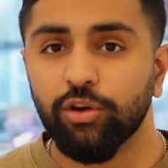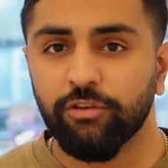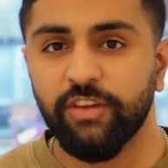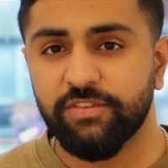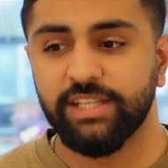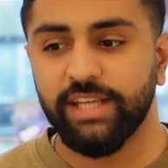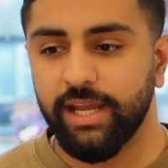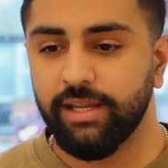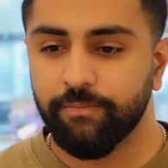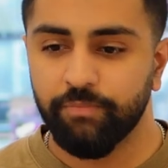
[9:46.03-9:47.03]
You're
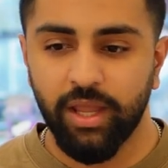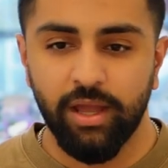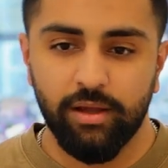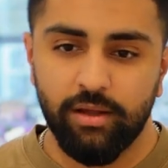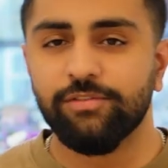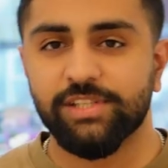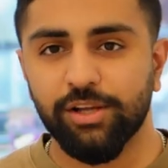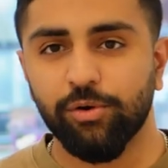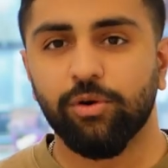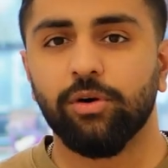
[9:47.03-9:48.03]
58, you've
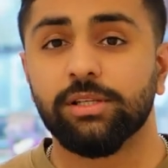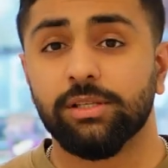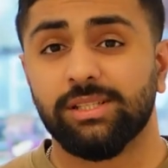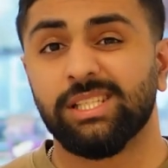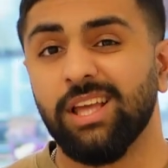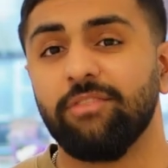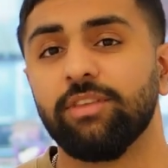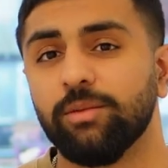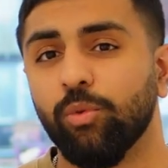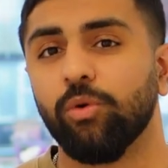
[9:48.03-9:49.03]
still got
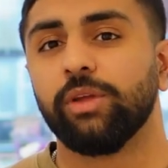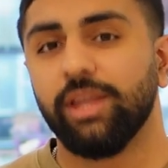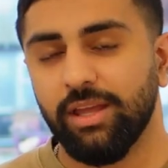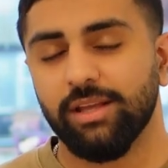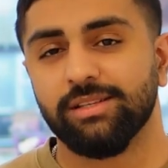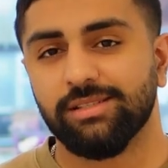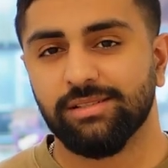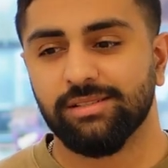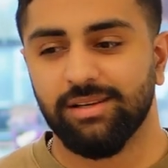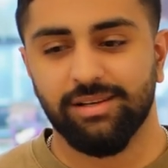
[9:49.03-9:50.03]
7 more
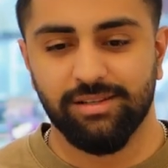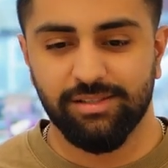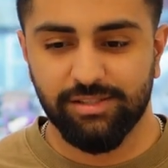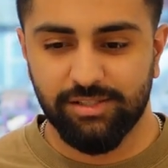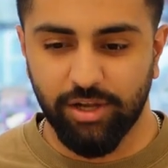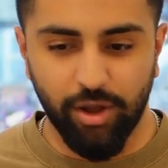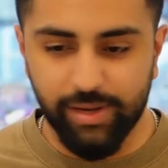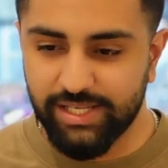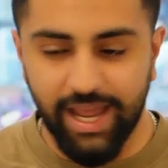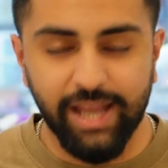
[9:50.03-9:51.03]
years to
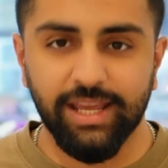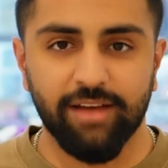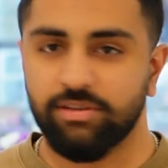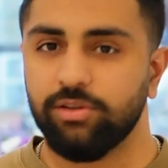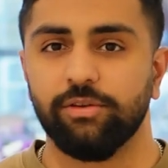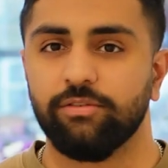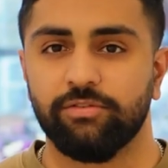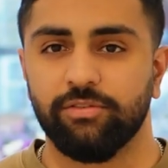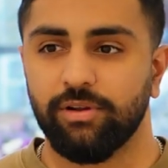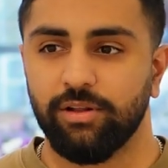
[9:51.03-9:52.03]
go into any avenue
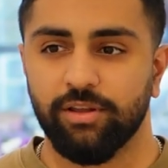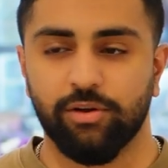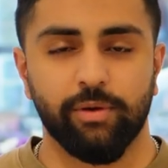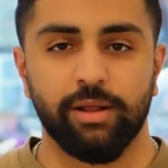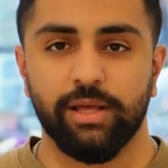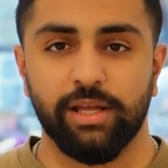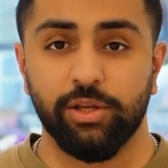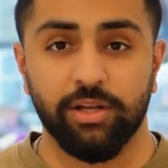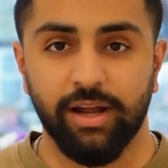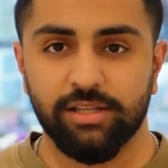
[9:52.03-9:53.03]
of the career
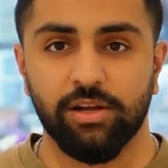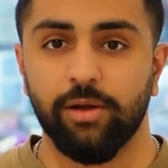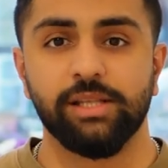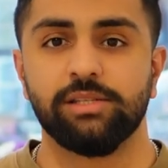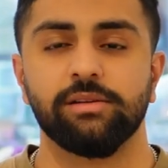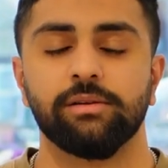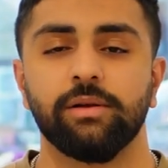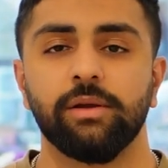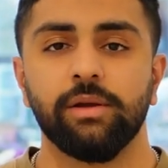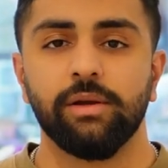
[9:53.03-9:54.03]
that you'd like to go into.